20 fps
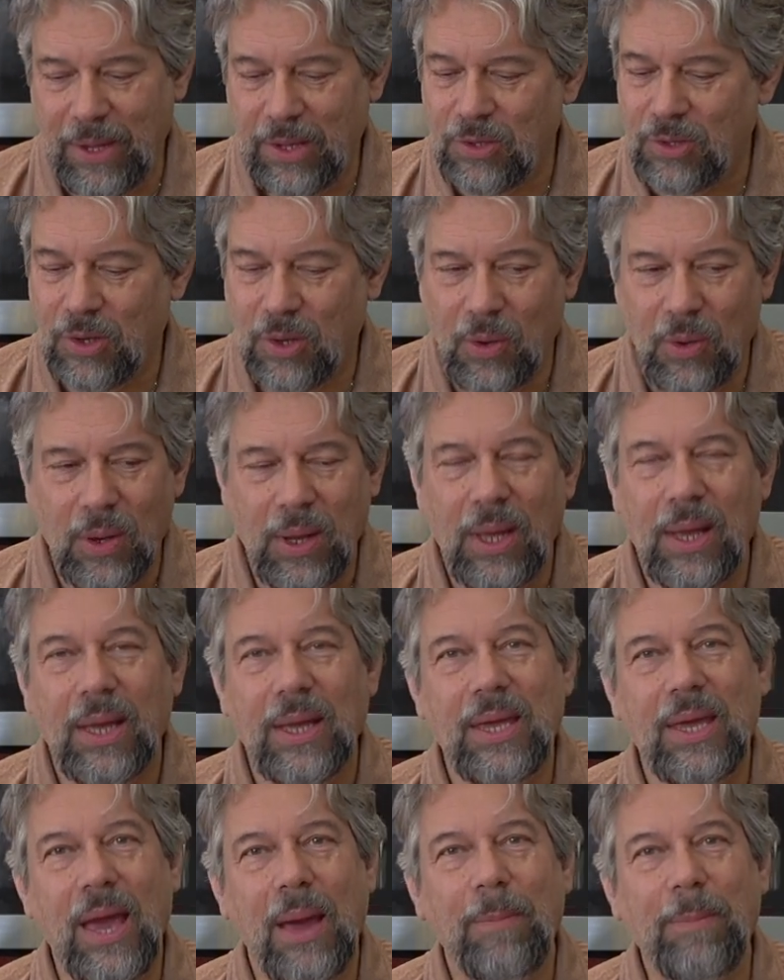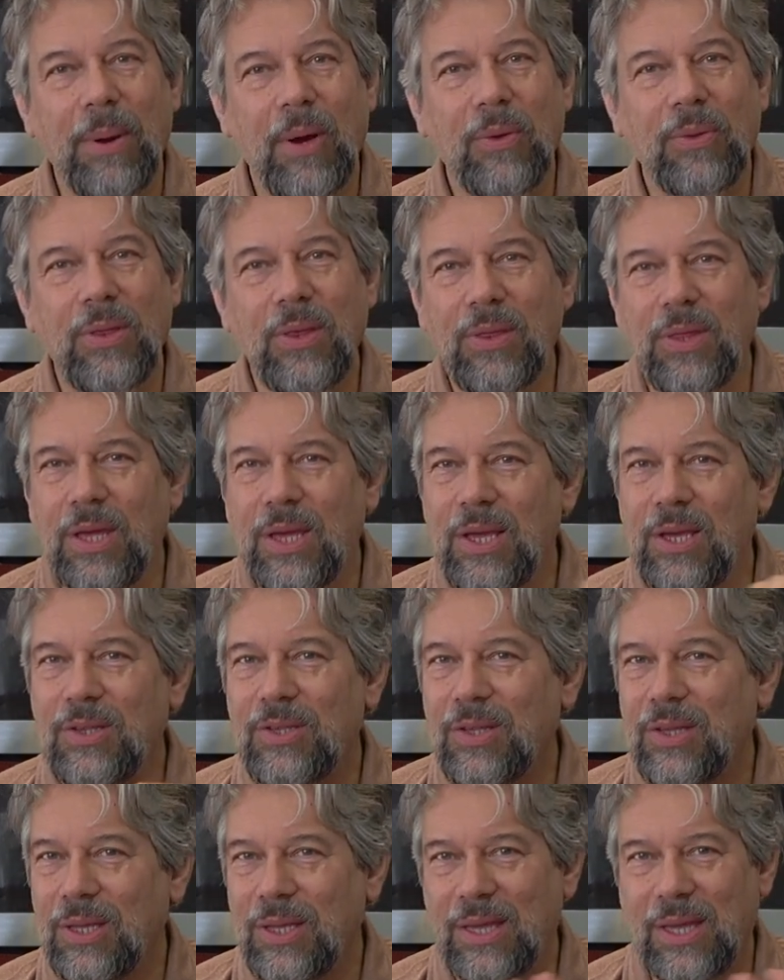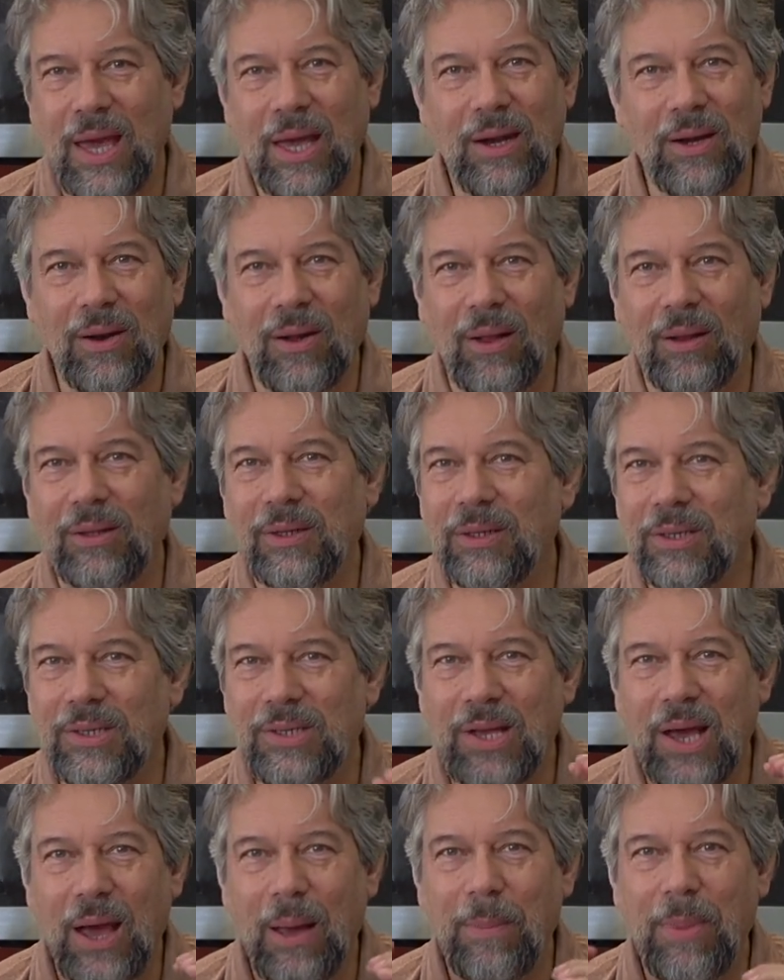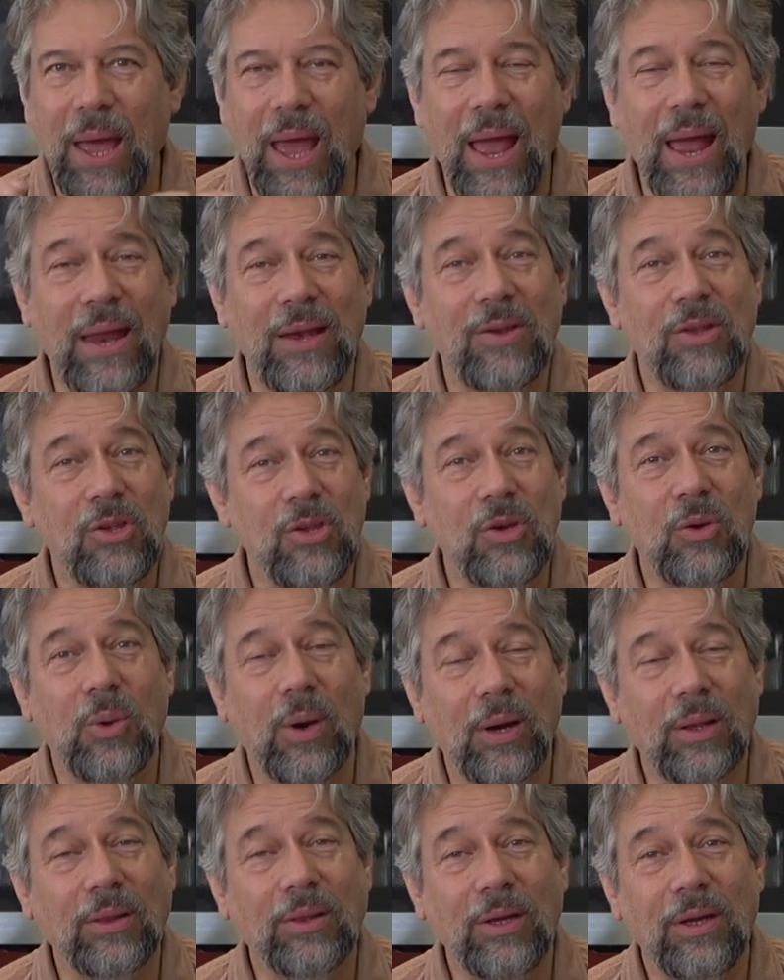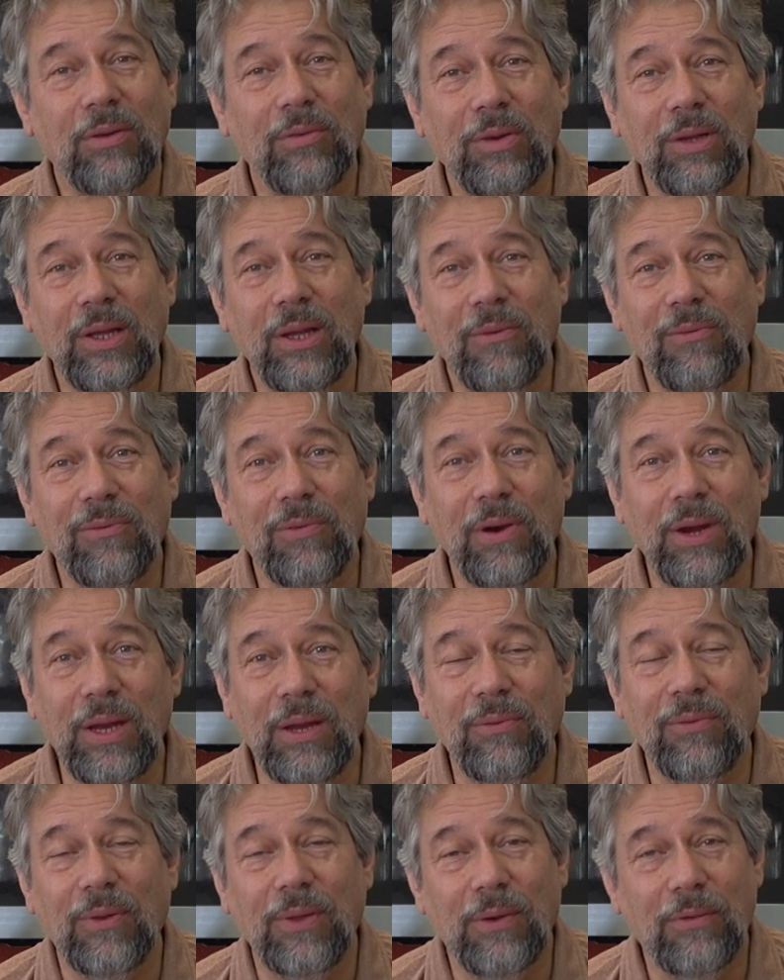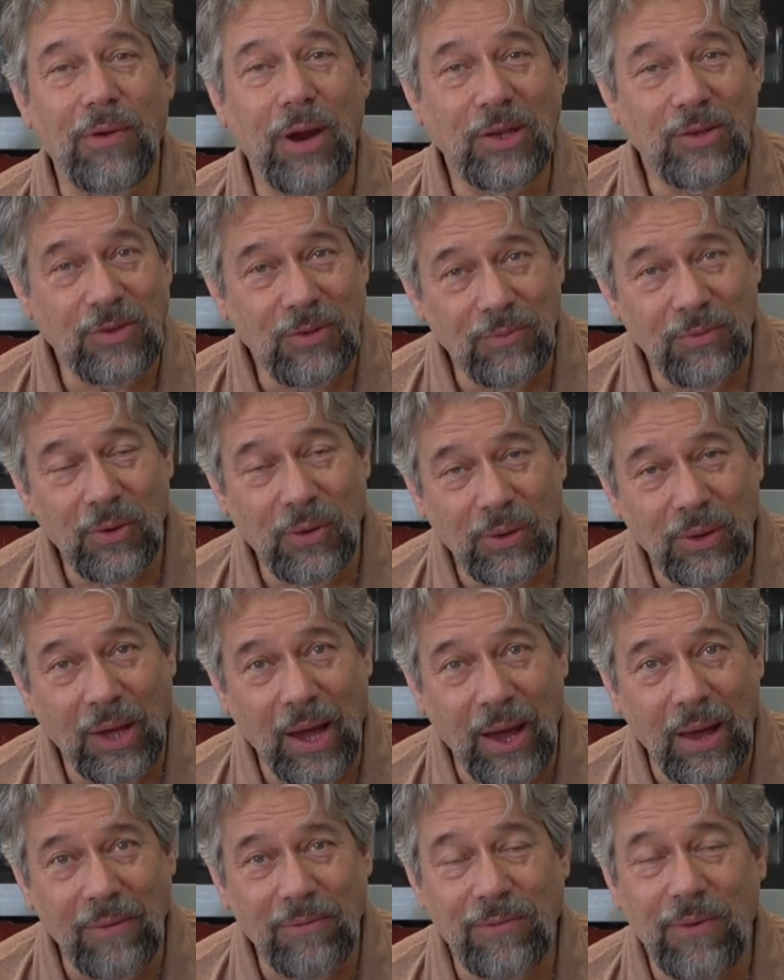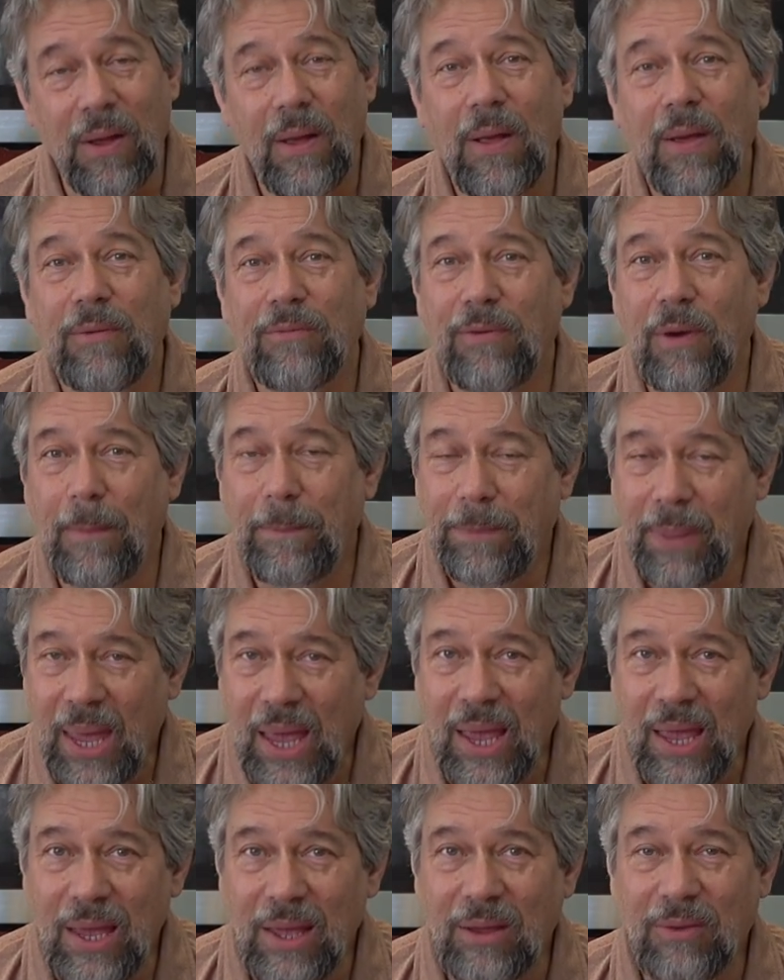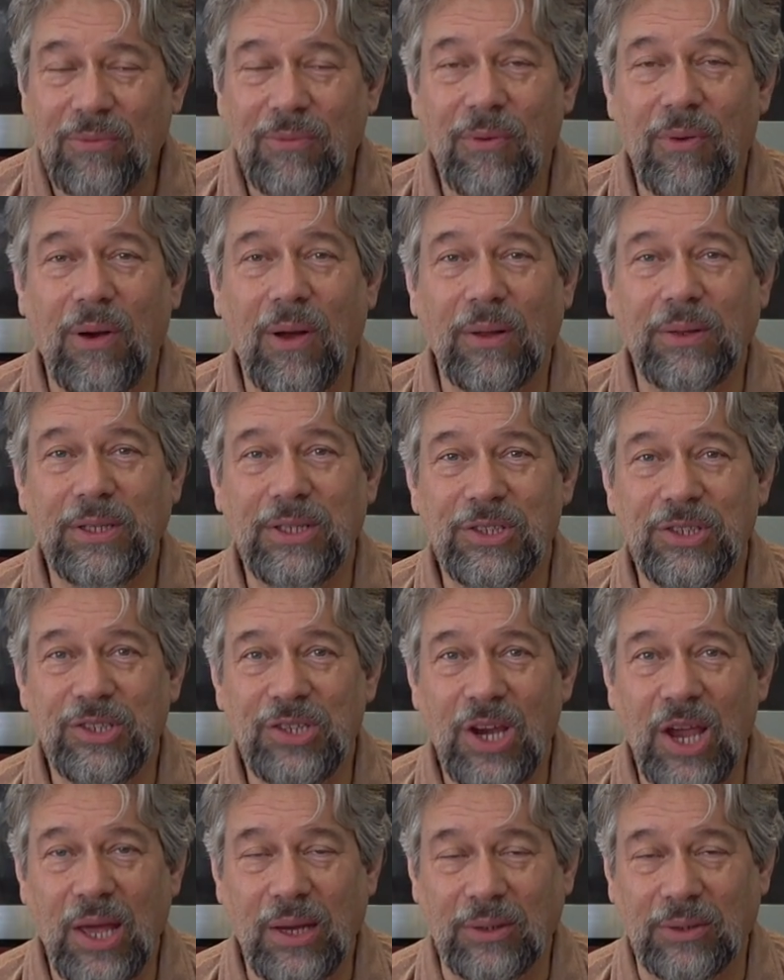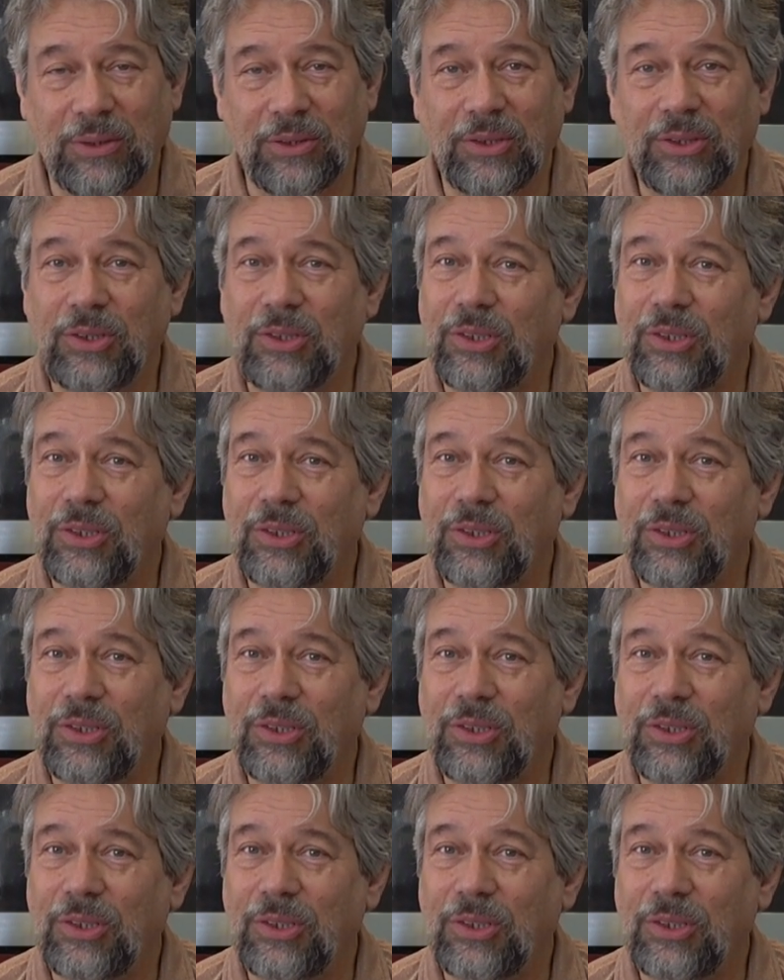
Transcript: So get both of these, get it all hooked up, and you are literally free for the rest of your life from paying for all these channels.